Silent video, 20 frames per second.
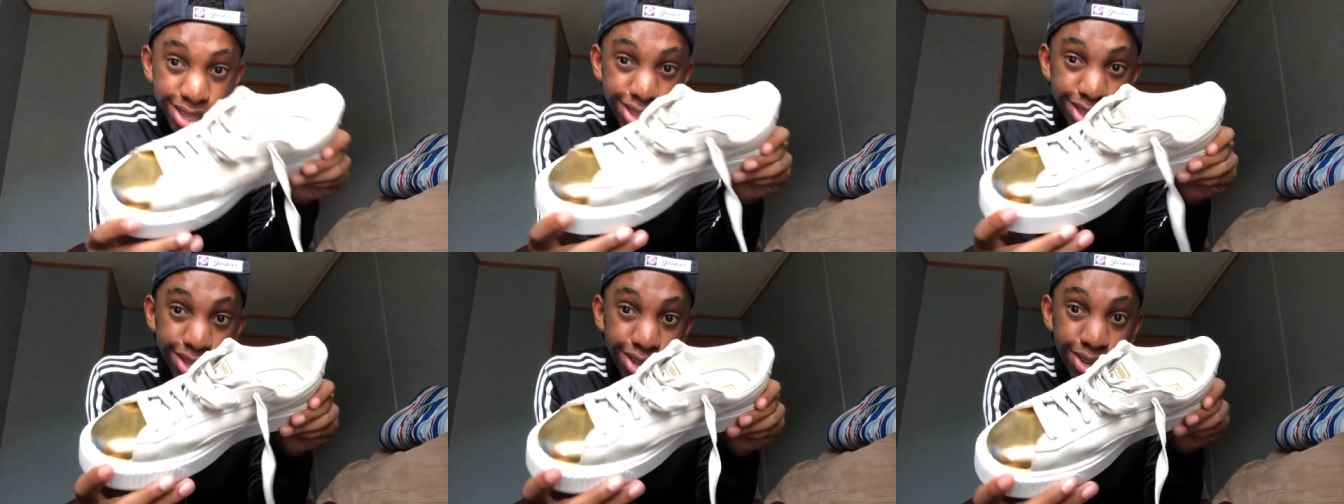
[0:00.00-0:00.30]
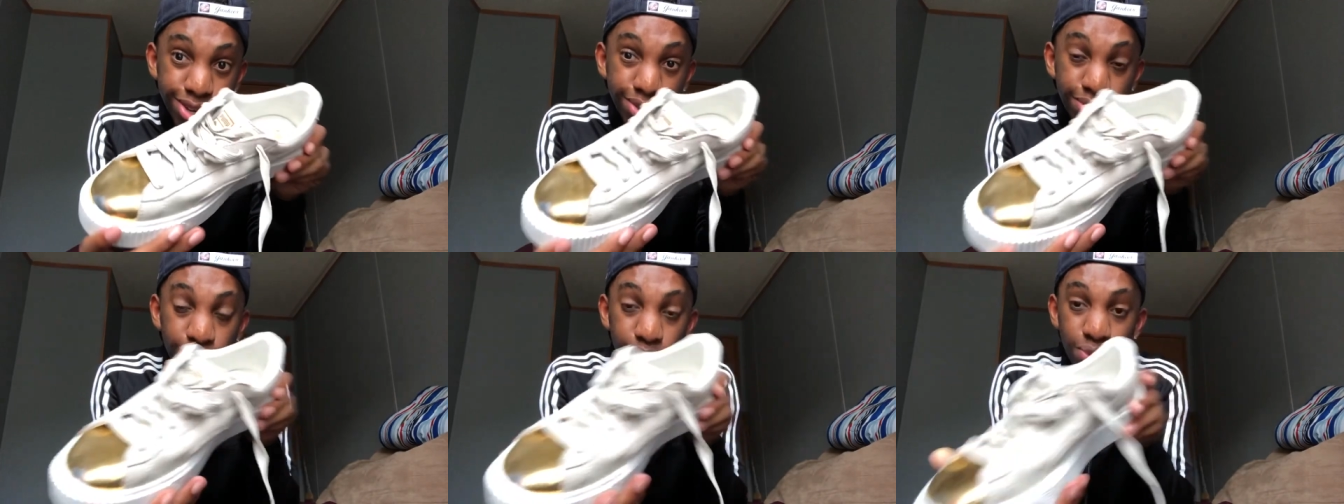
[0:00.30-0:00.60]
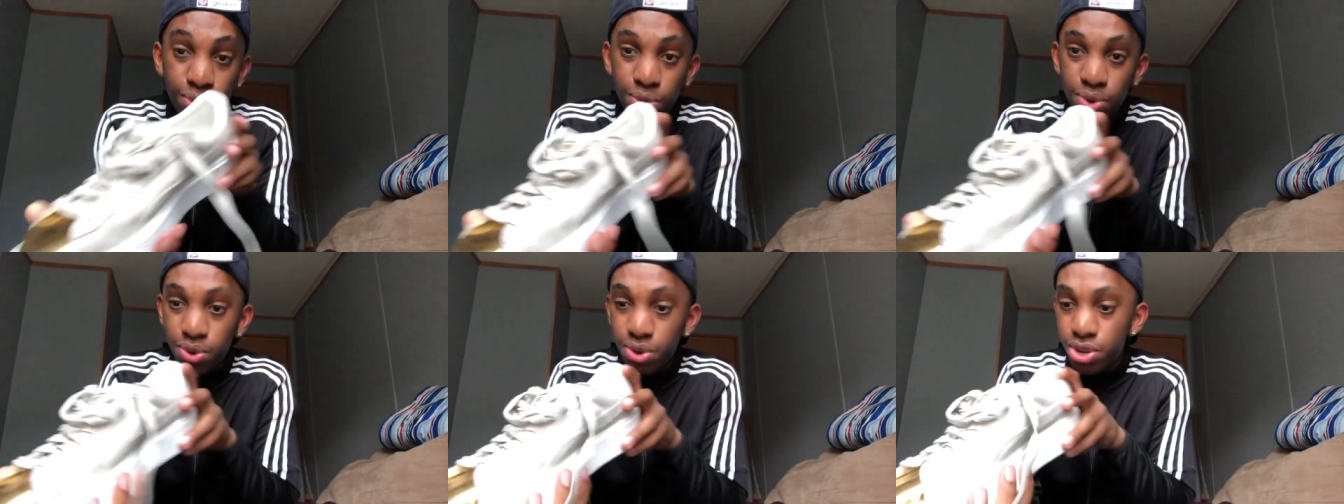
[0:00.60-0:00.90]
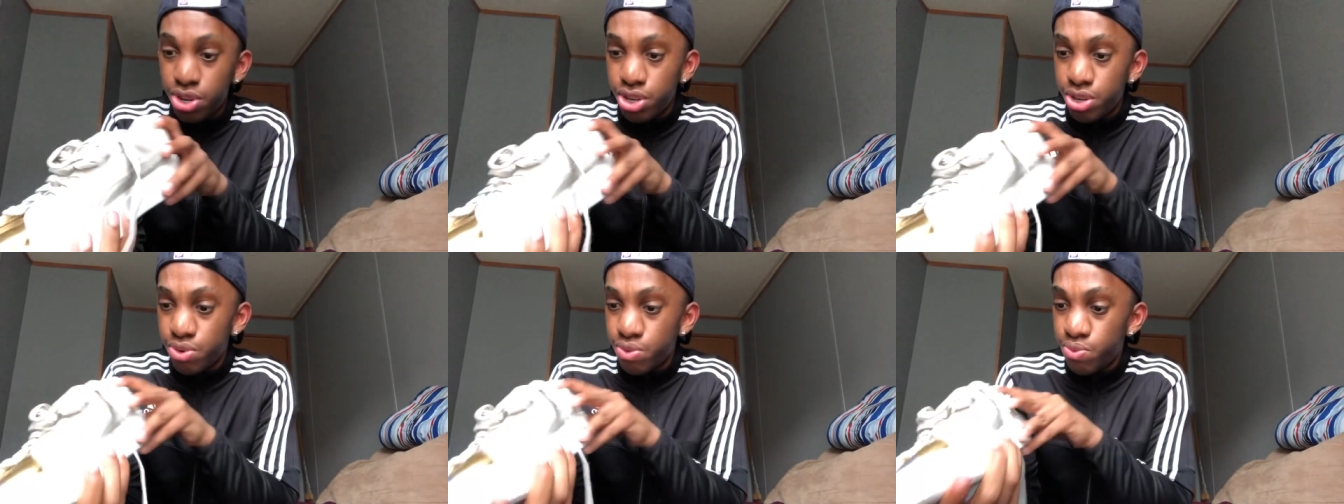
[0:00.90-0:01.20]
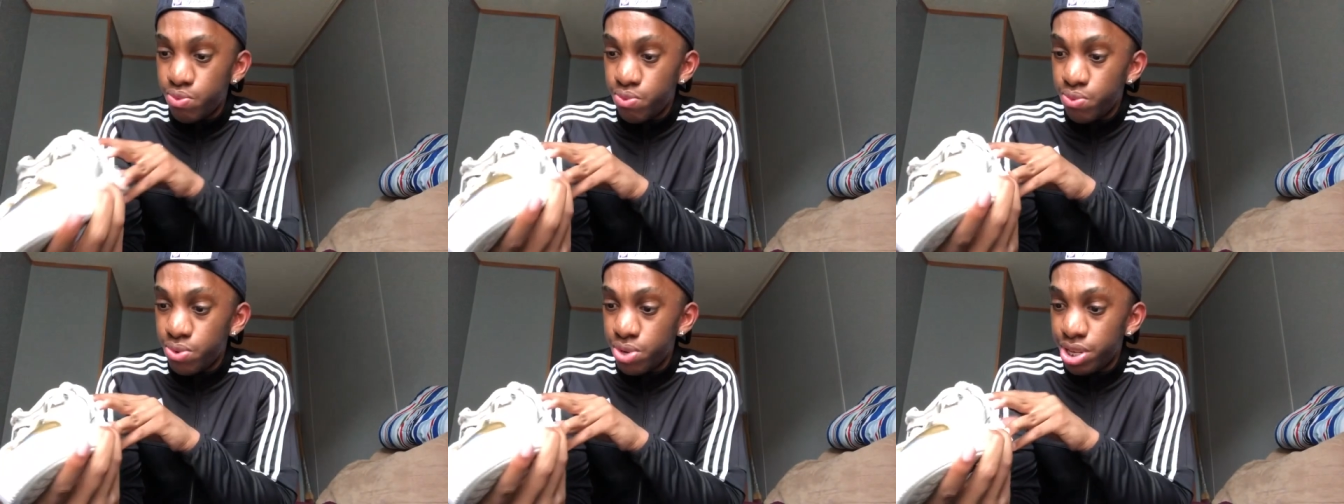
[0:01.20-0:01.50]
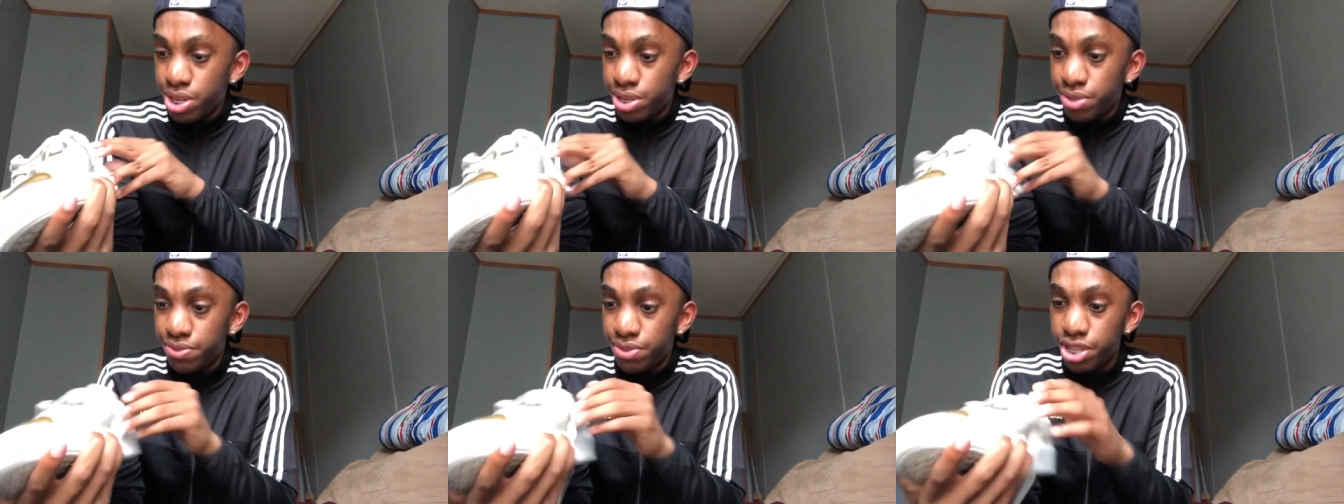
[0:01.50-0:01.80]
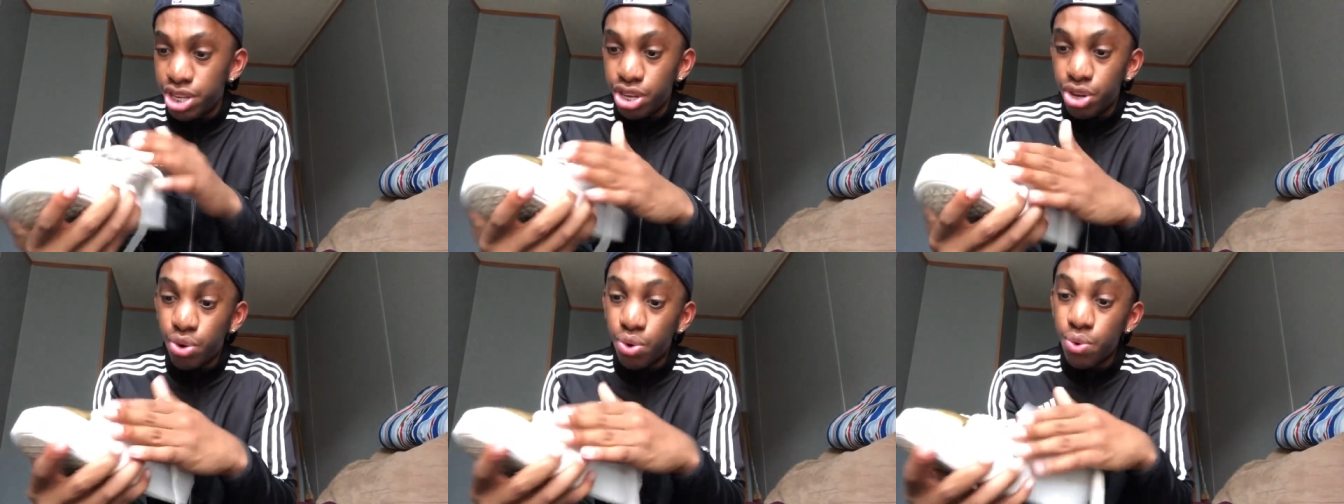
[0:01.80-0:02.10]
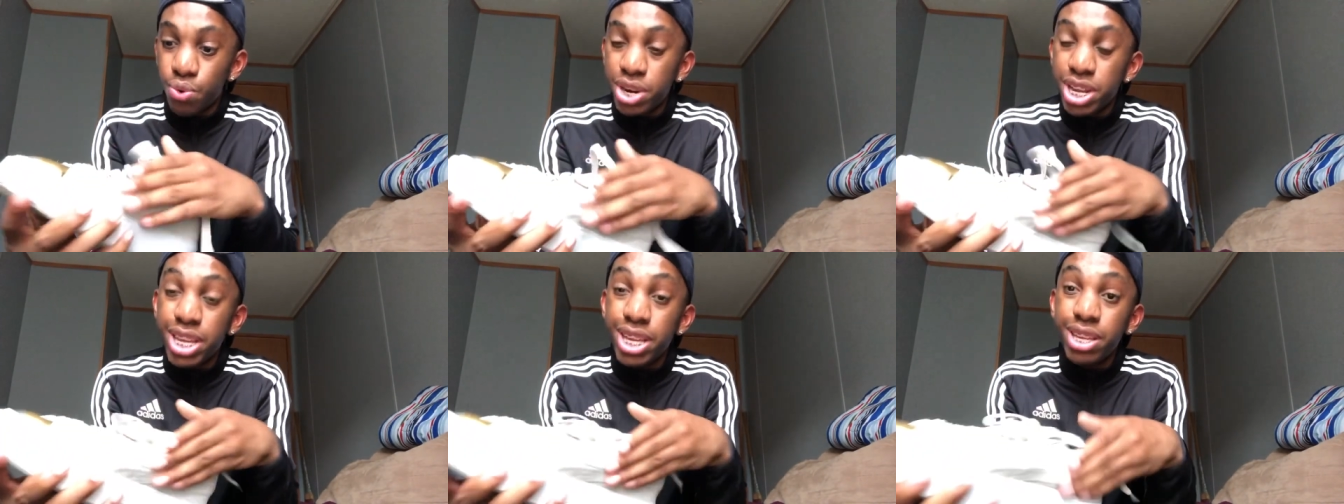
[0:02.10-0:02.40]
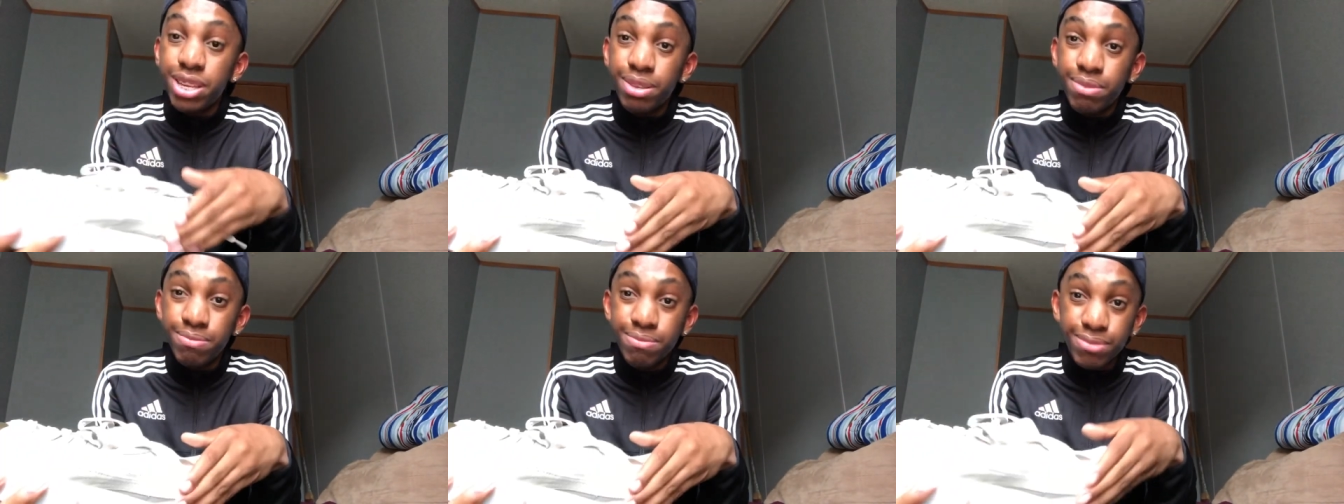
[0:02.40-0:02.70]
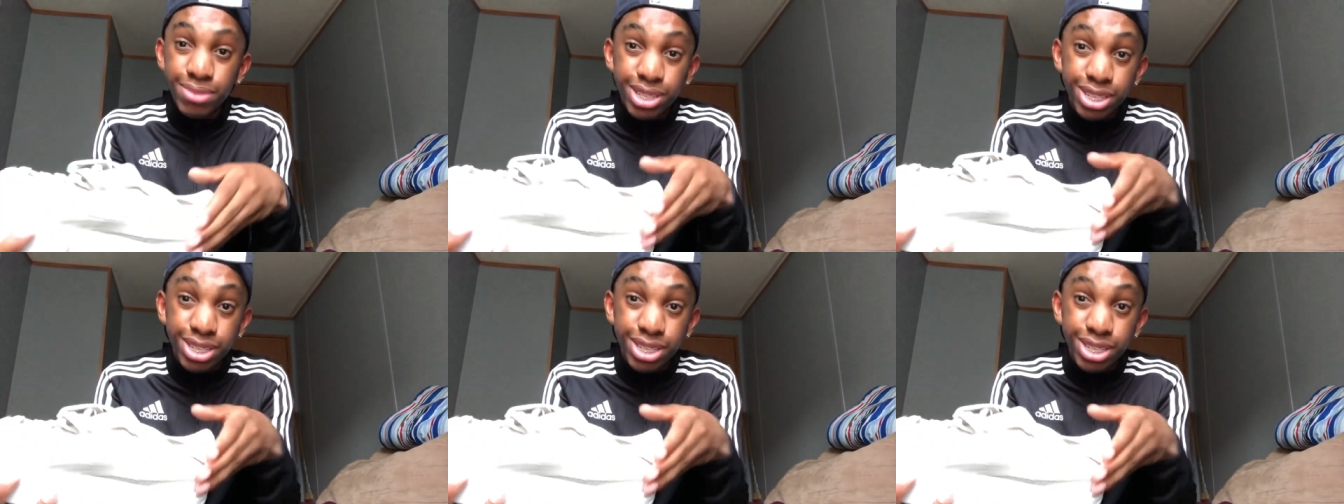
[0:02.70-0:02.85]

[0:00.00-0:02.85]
the the cream.